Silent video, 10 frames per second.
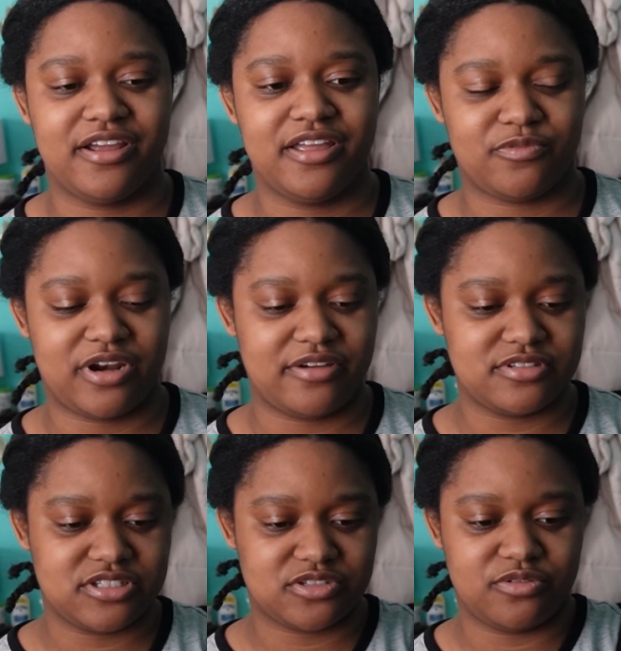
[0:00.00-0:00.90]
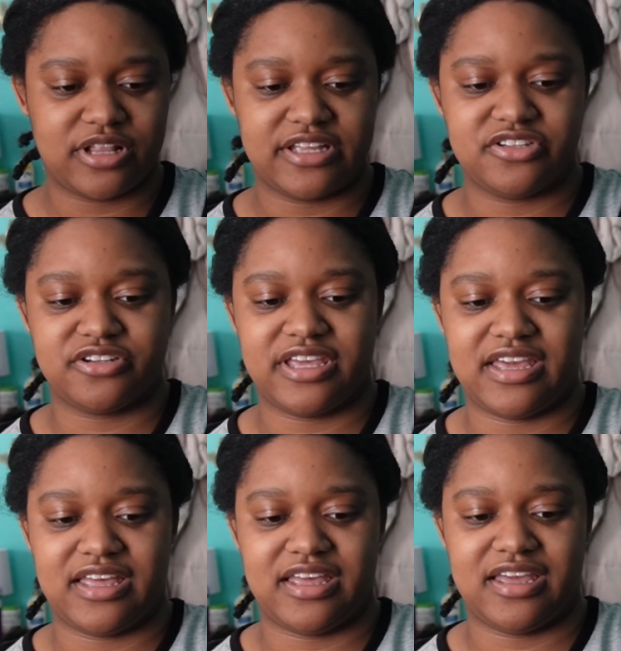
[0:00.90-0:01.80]
When I was in school, I took
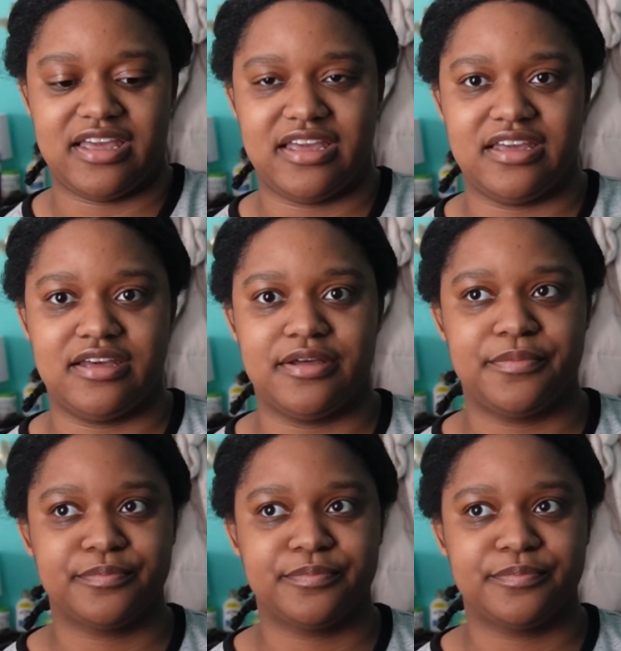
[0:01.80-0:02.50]
a